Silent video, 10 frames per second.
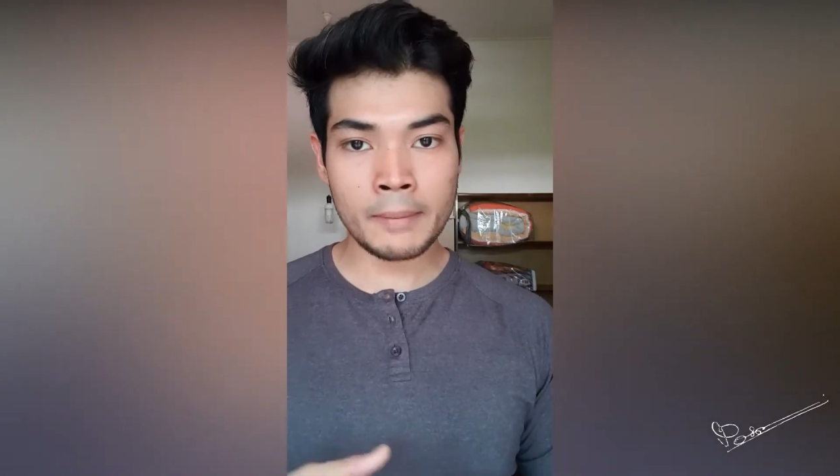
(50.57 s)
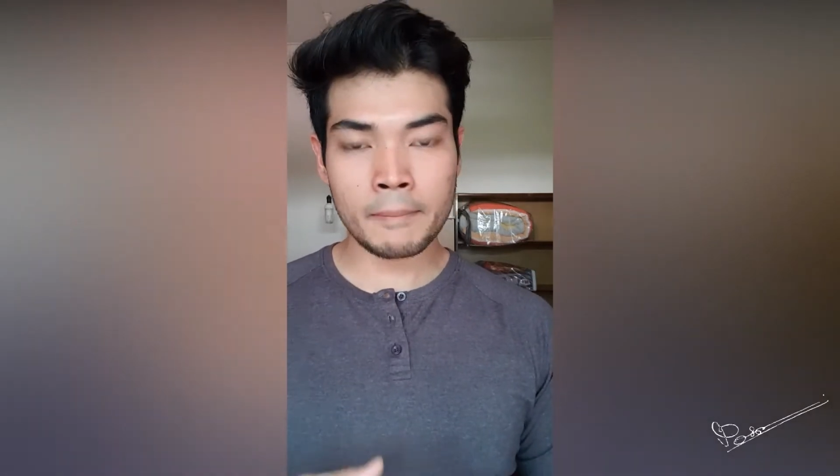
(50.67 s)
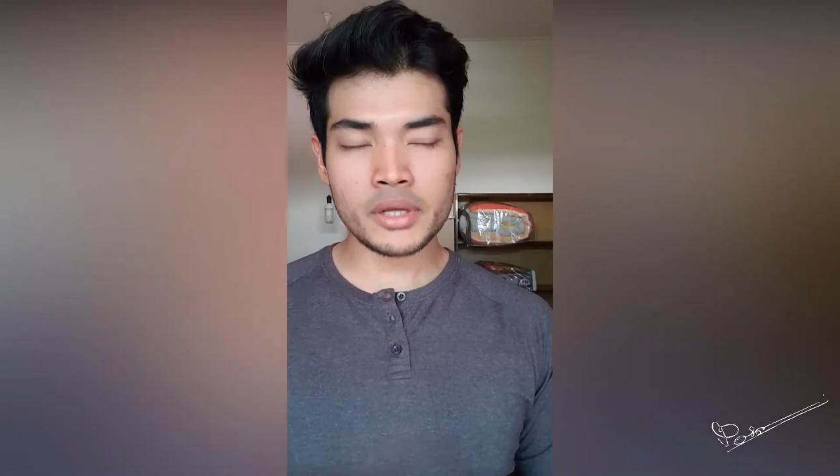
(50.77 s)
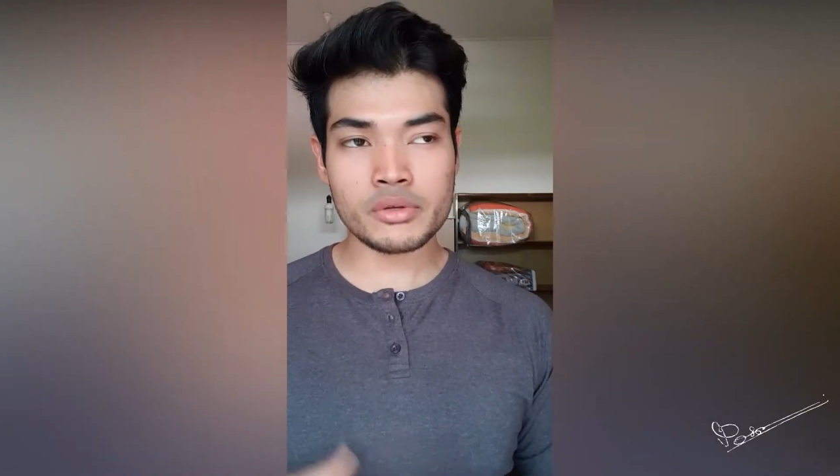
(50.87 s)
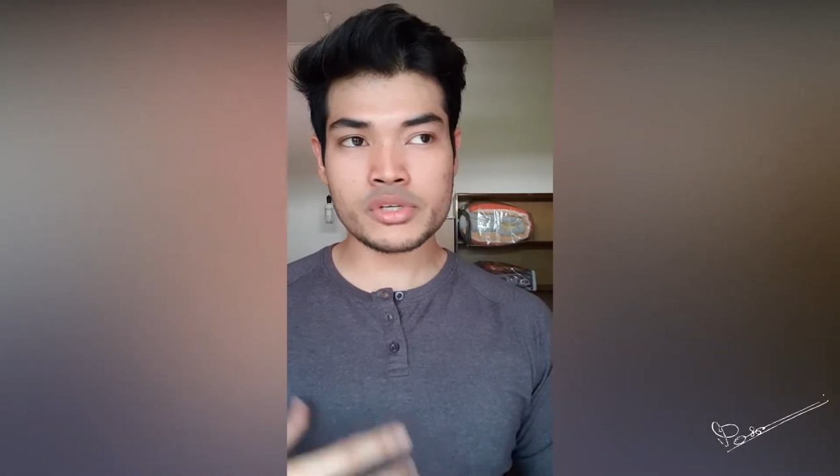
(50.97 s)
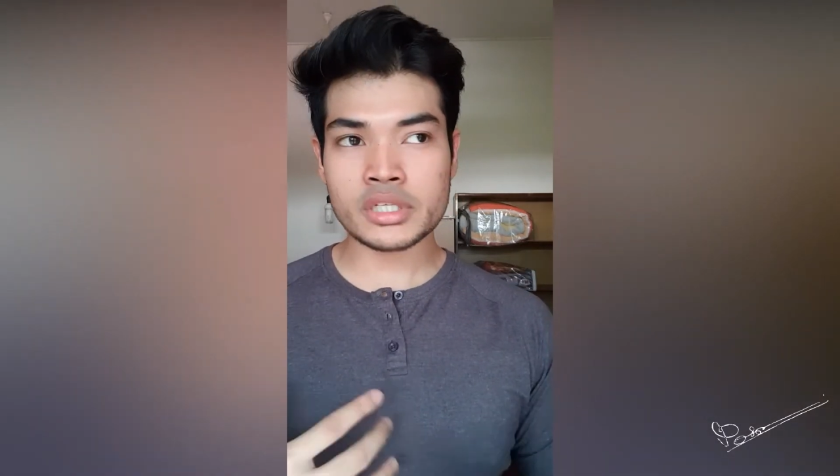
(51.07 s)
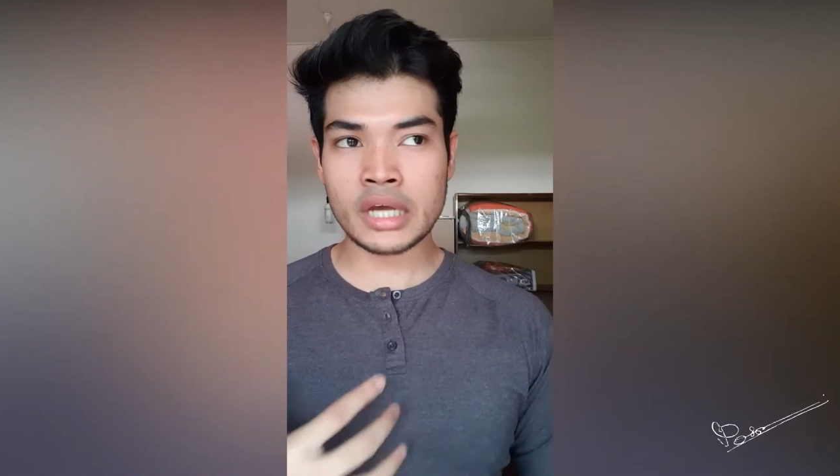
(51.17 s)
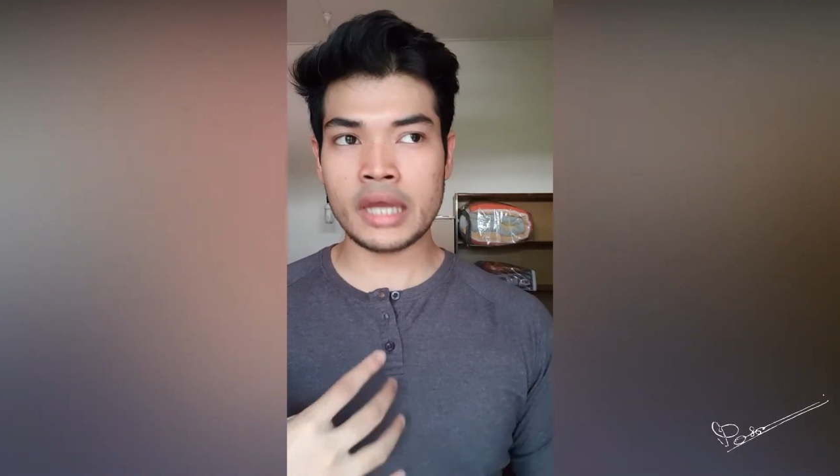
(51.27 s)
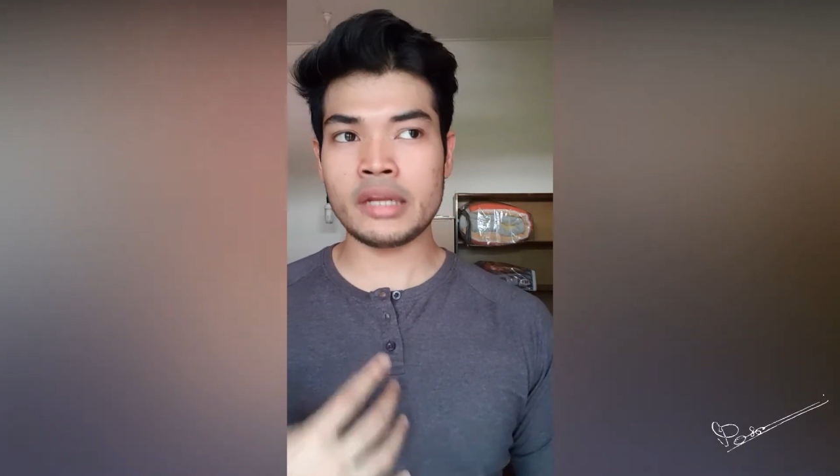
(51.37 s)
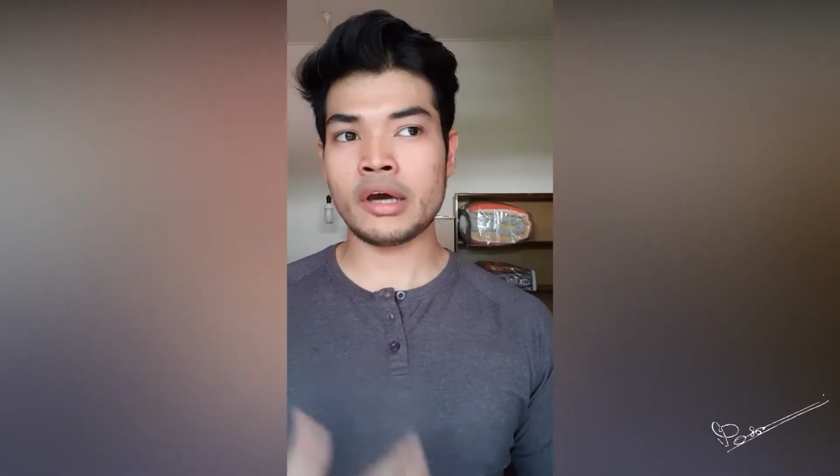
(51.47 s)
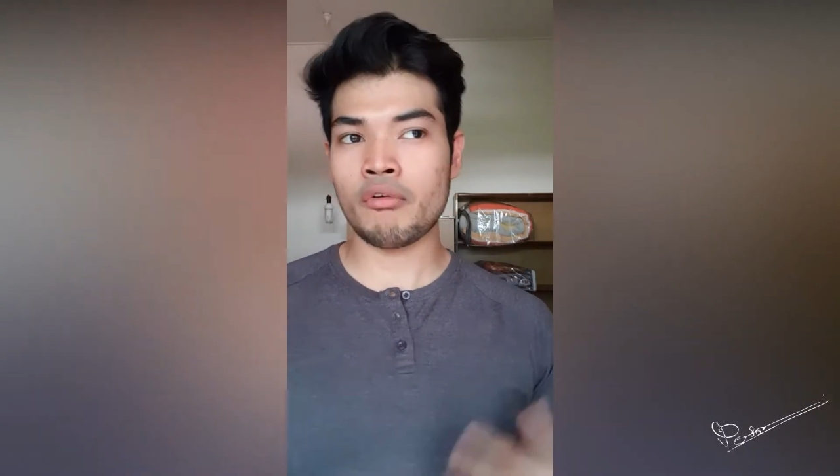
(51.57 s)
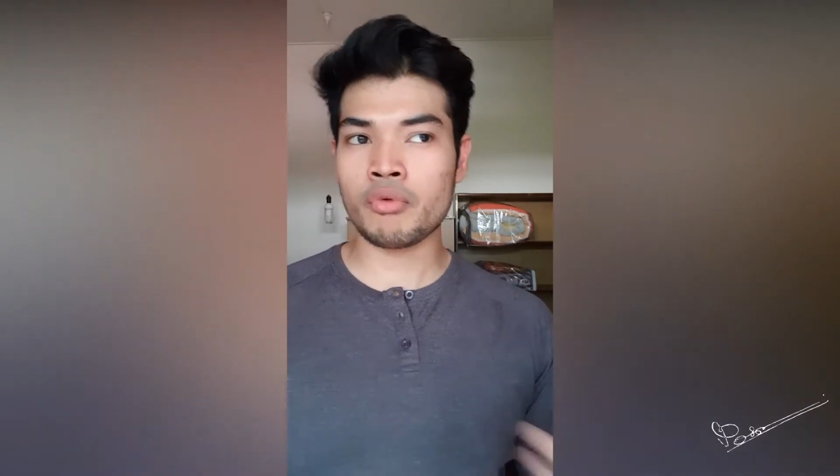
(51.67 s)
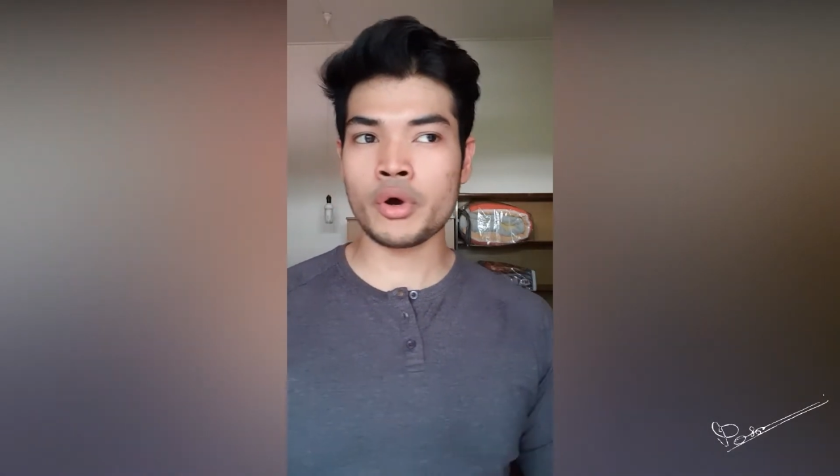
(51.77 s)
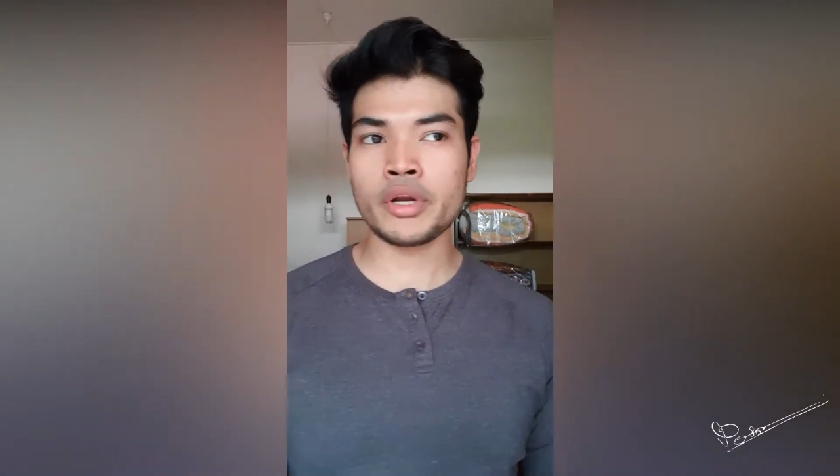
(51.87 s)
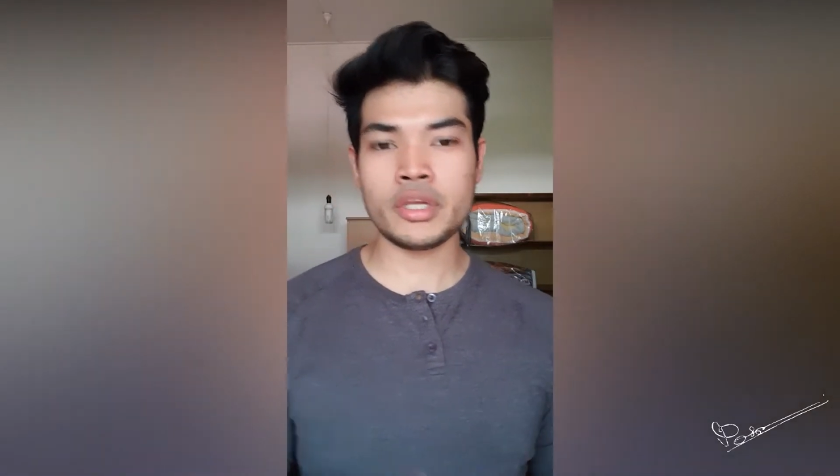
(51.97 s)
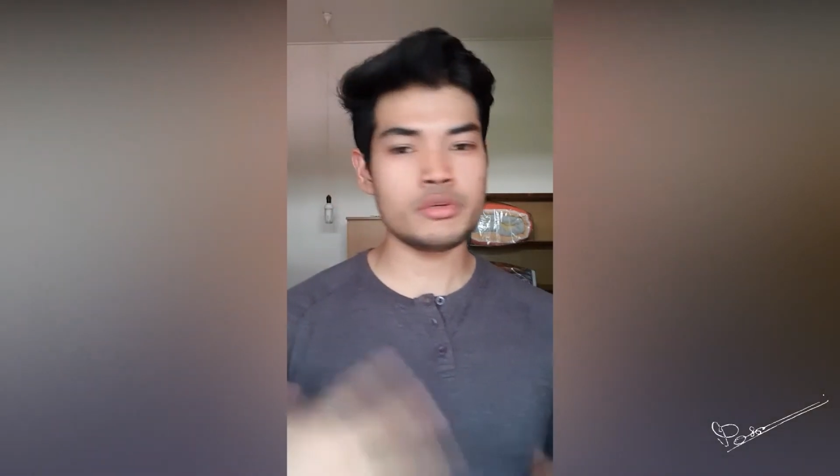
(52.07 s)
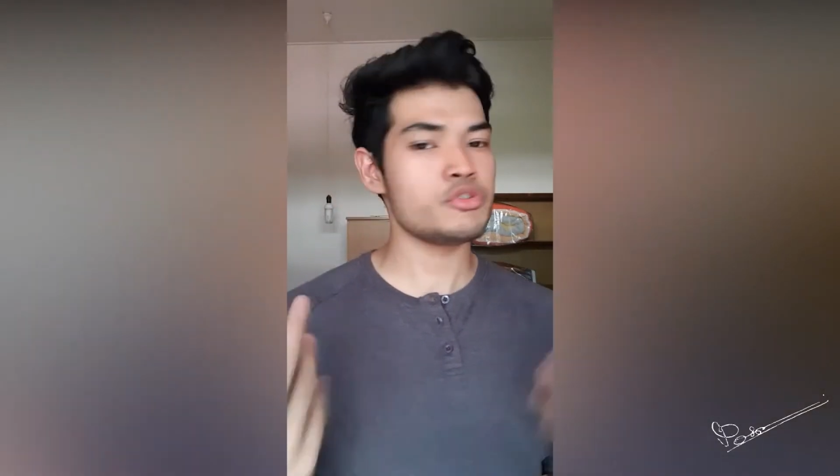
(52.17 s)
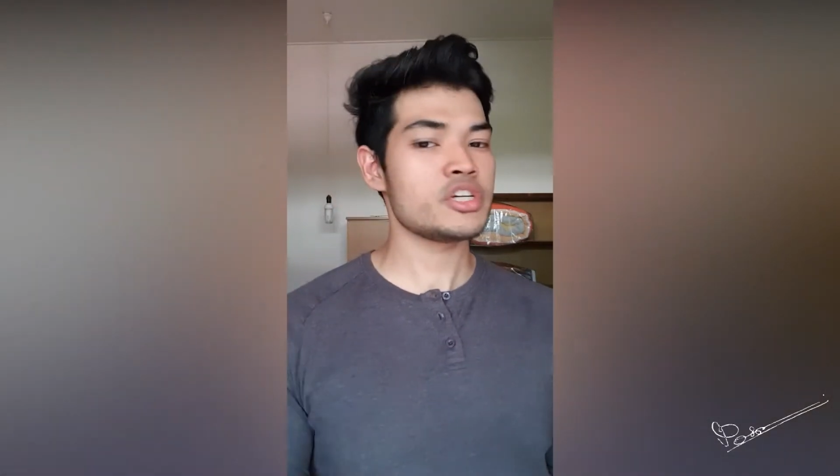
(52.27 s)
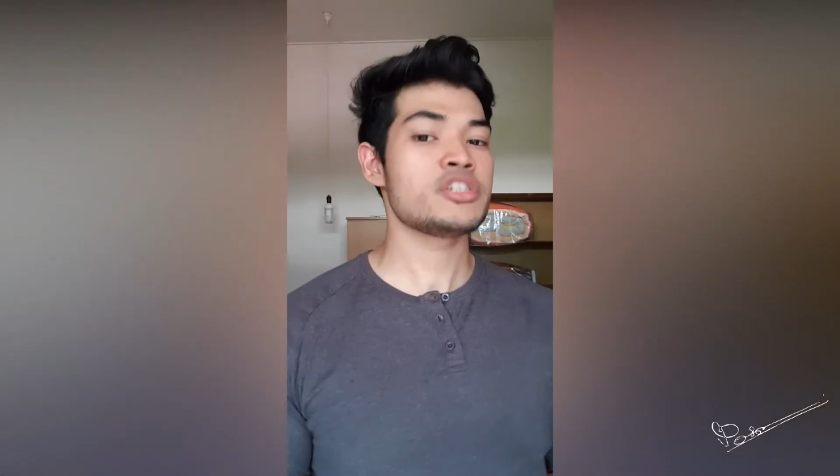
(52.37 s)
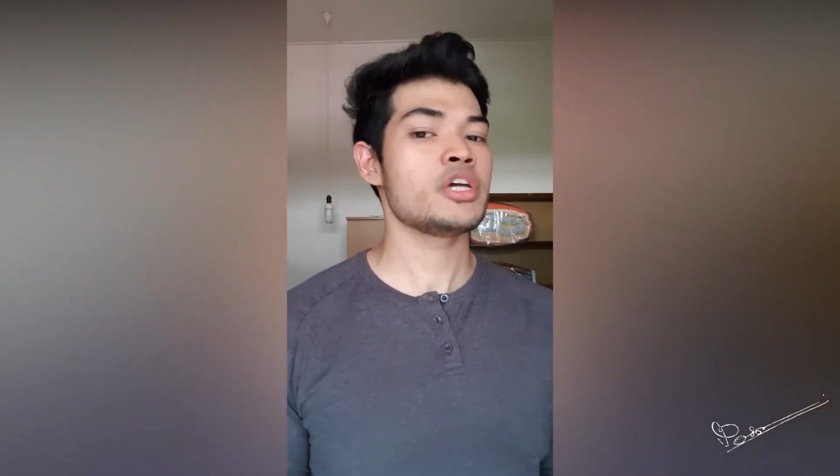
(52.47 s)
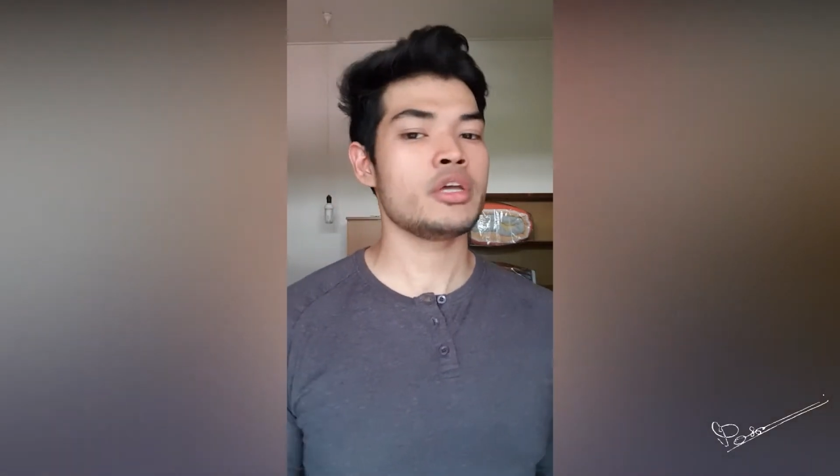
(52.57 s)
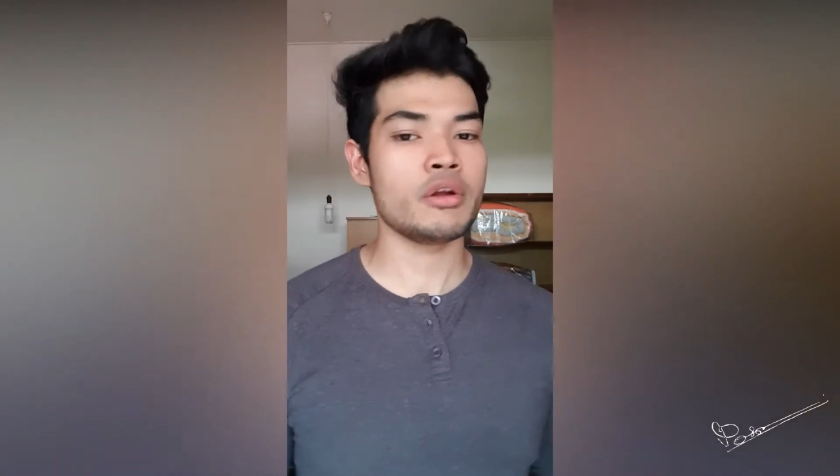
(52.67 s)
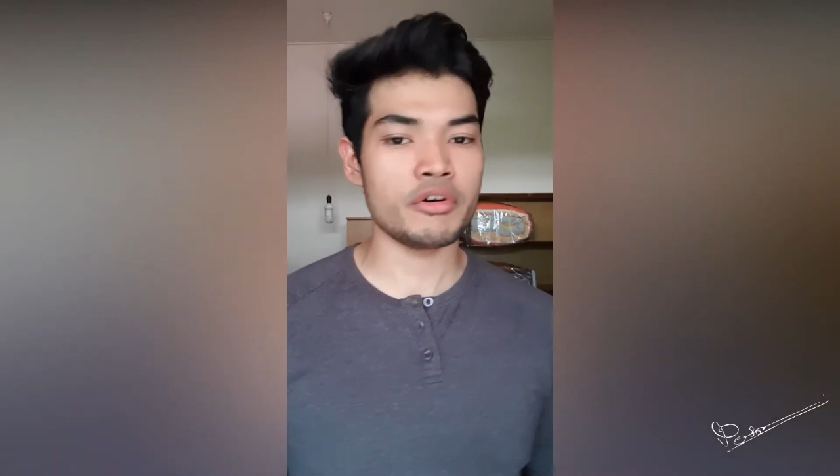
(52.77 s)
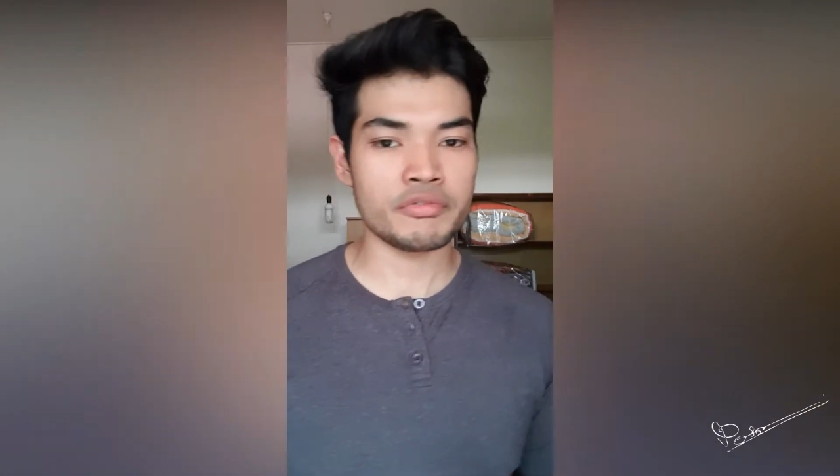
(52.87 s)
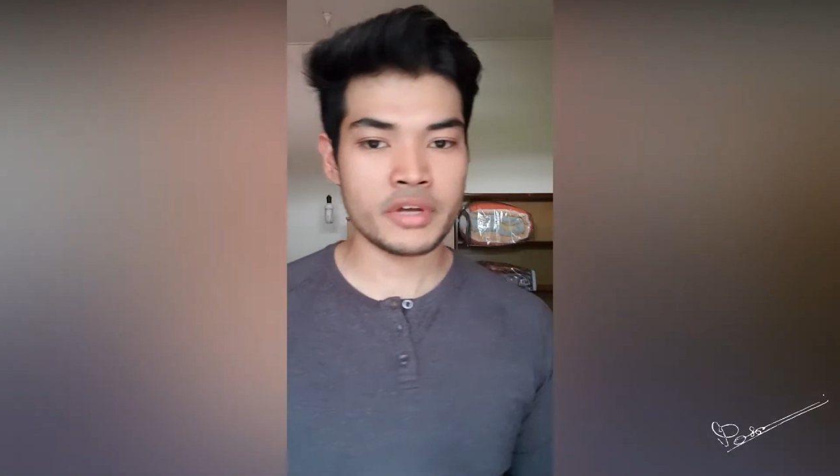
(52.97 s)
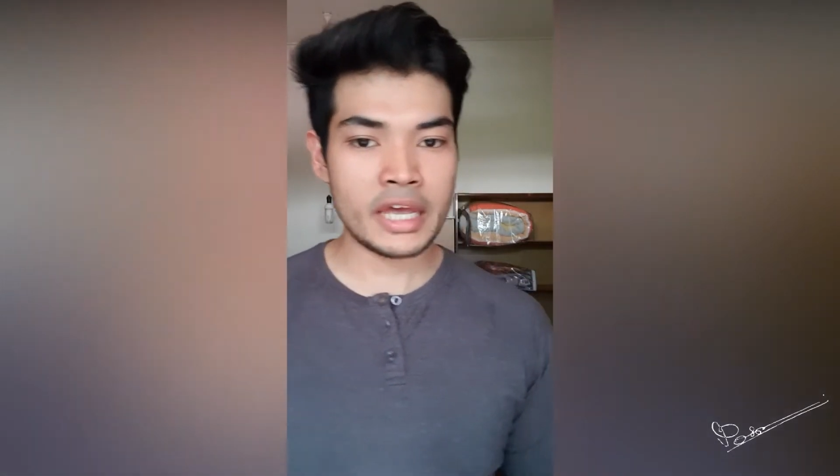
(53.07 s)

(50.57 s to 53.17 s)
but you just kind of avoid it, you just shake it off.